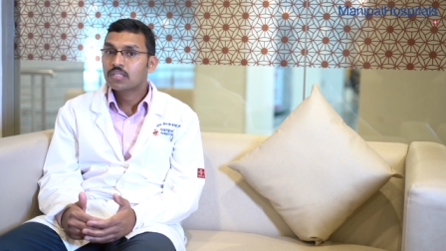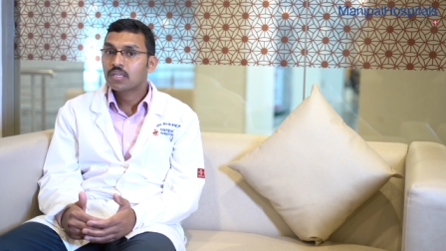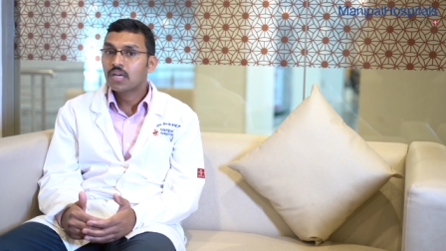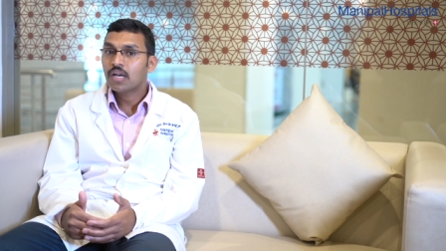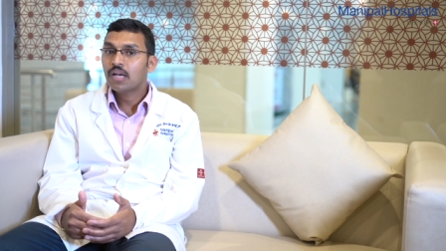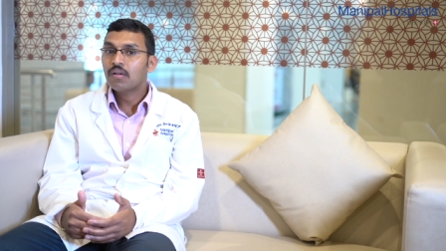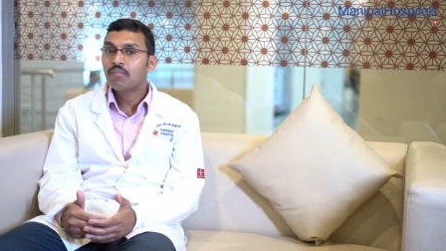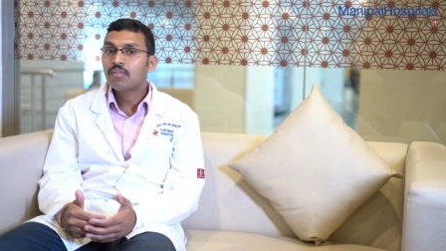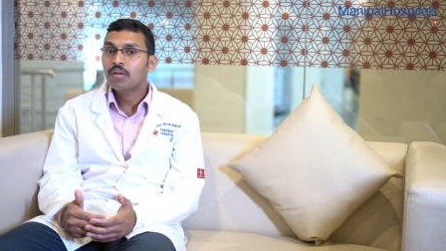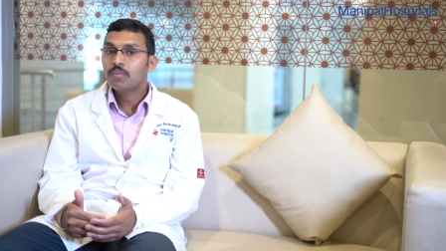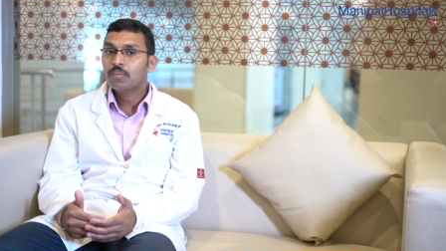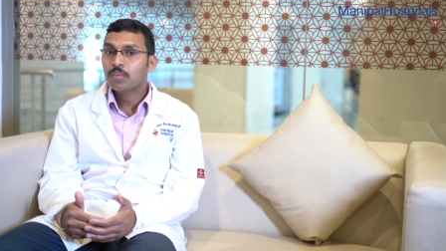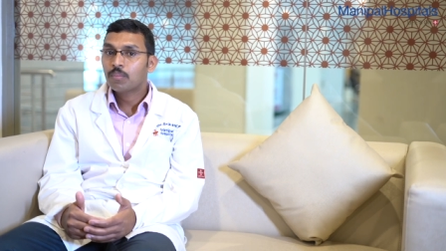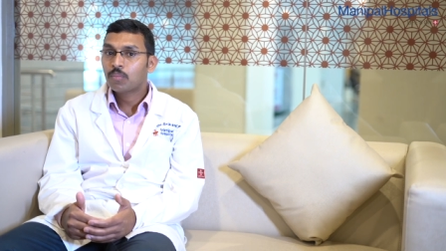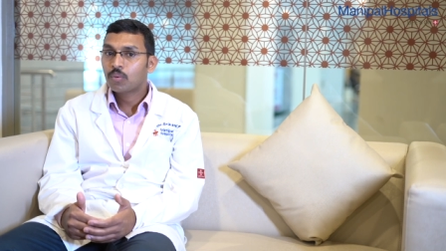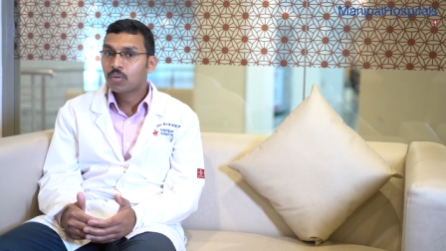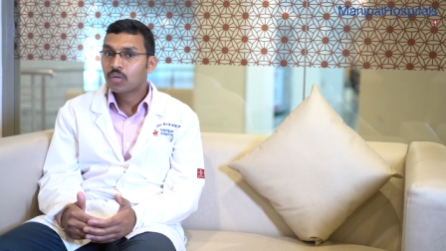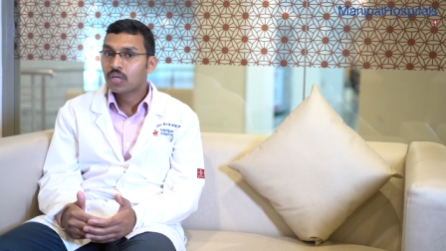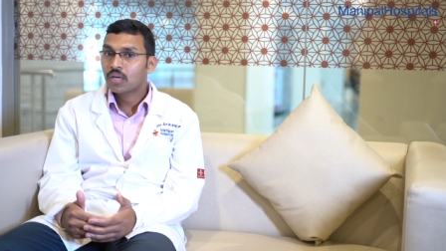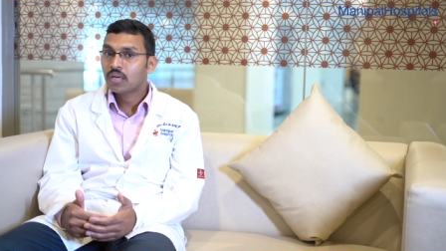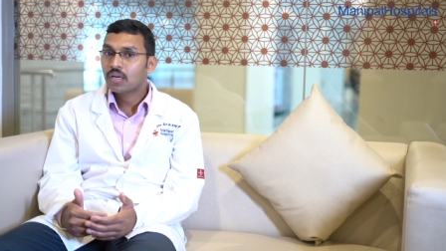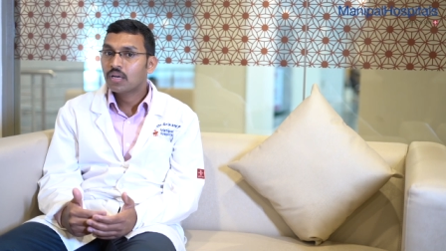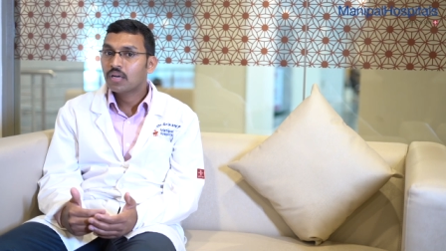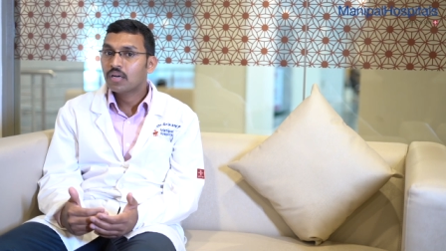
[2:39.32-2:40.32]
child will be
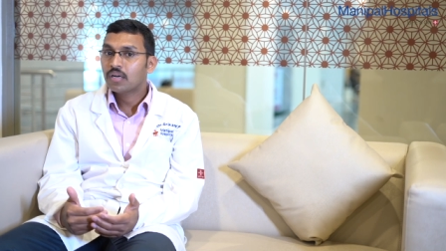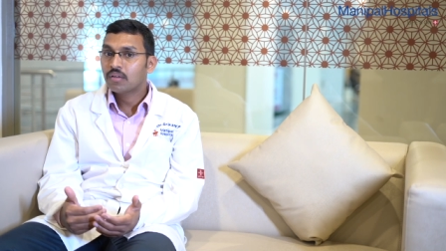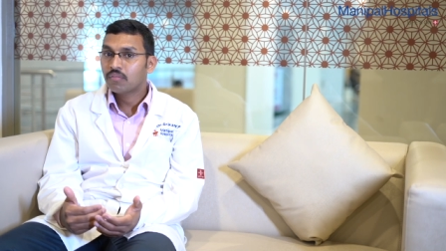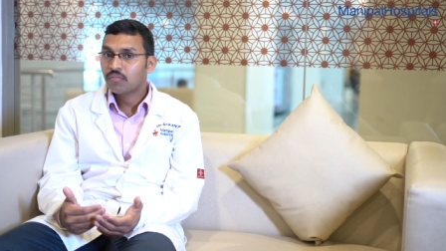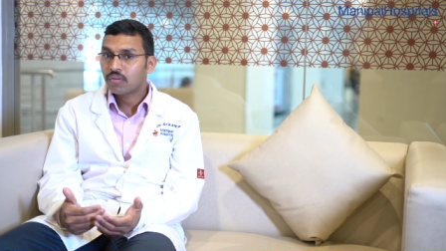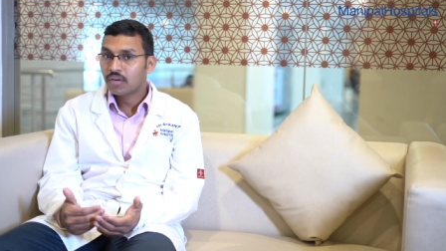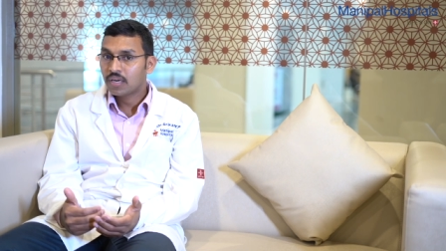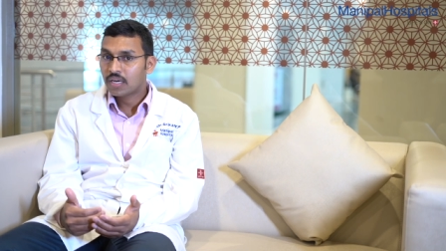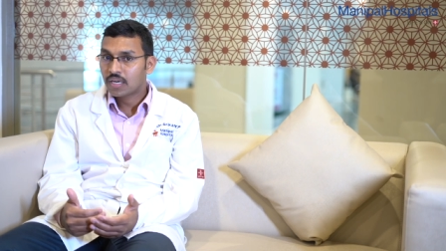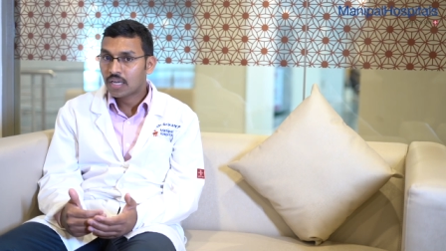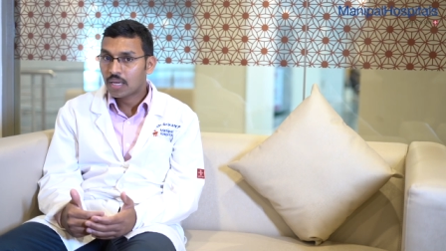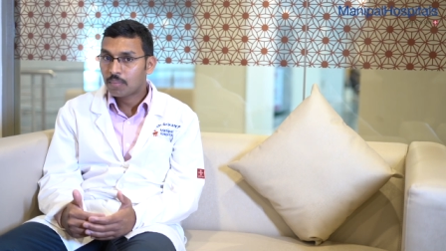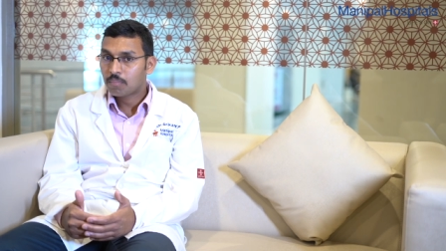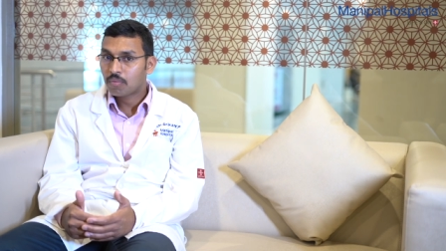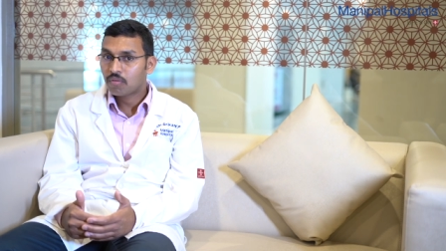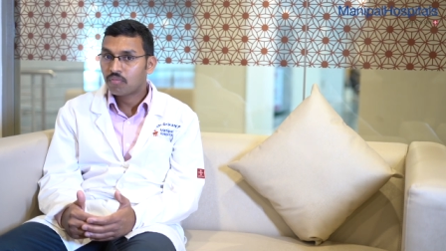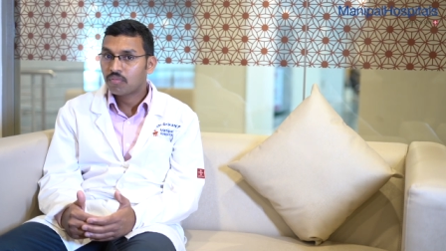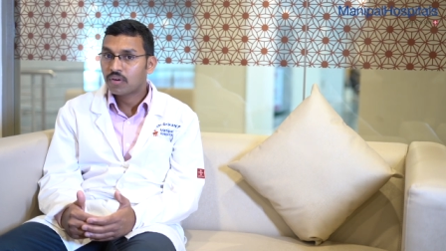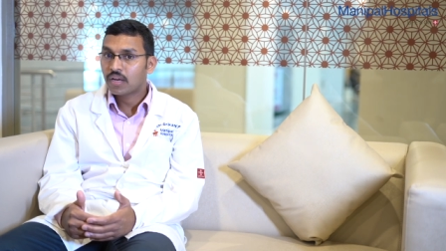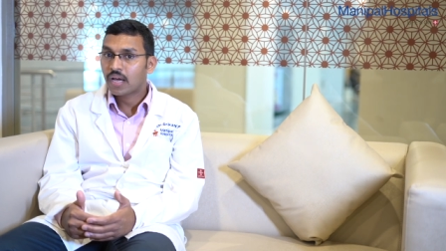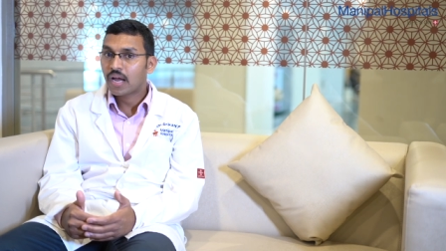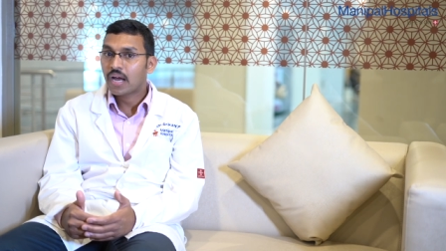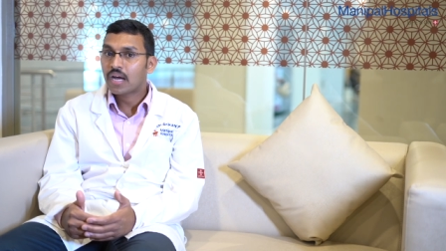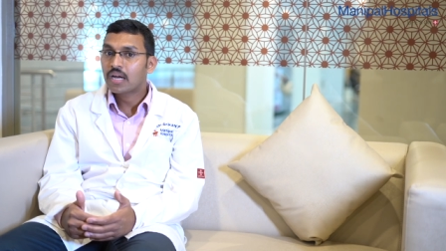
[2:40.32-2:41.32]
put on a different type
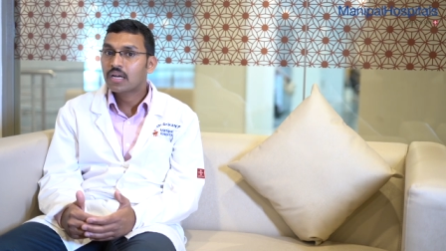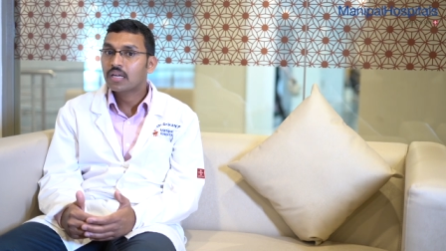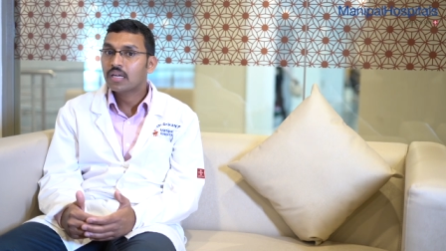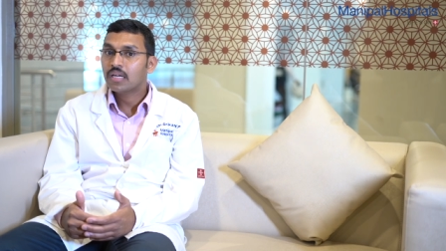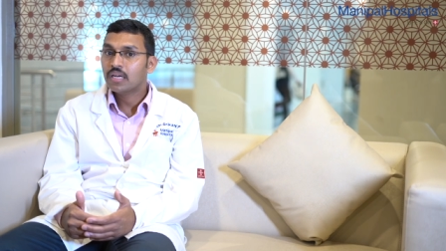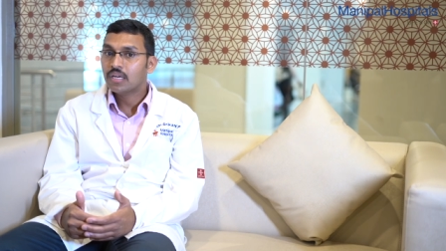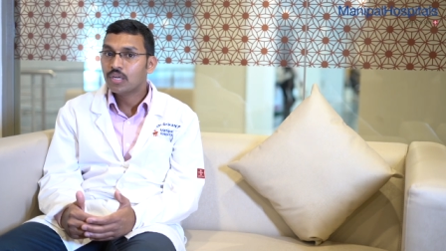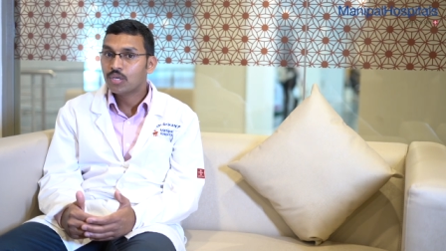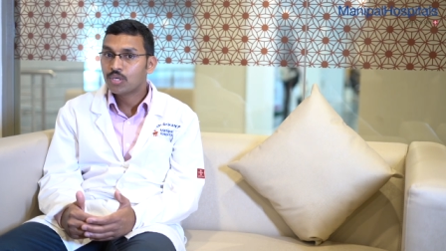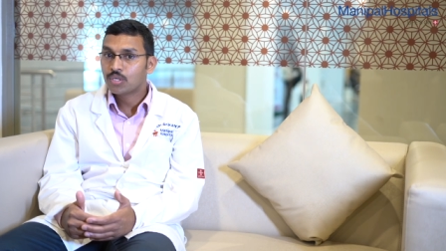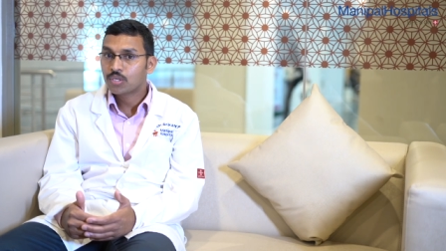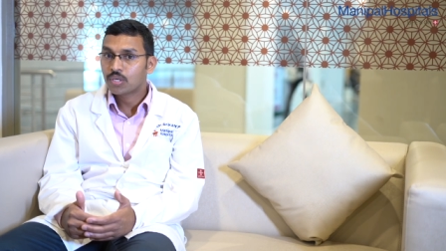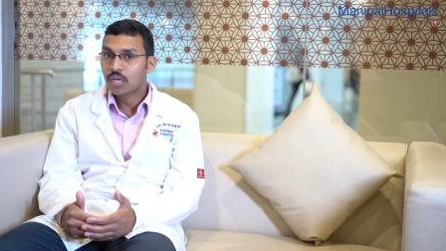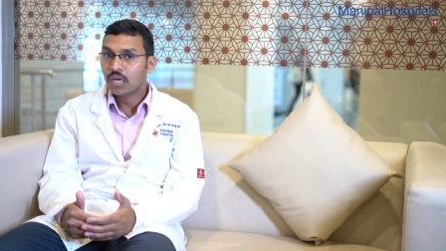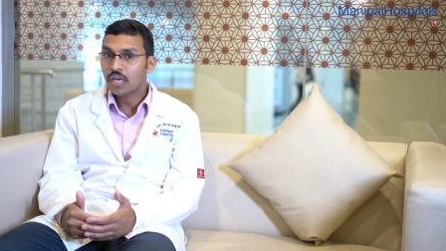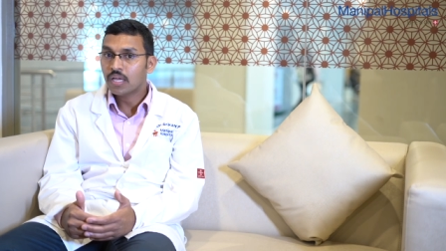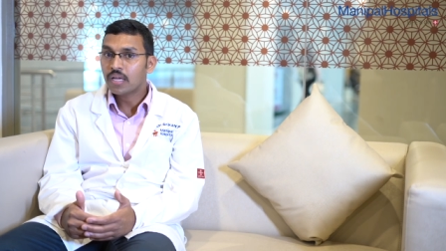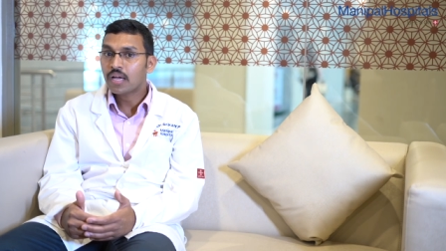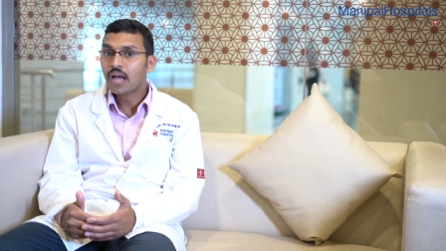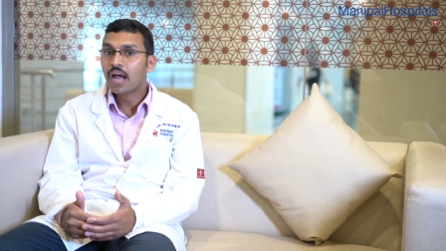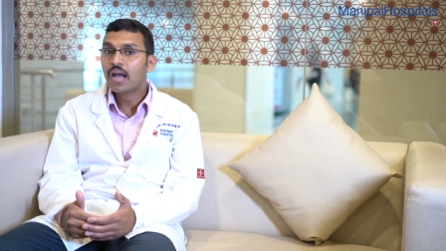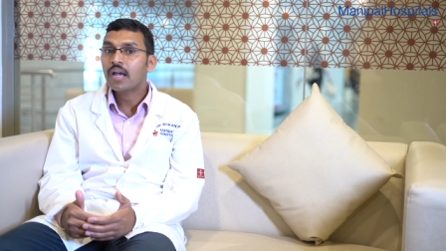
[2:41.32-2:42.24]
of diet initially,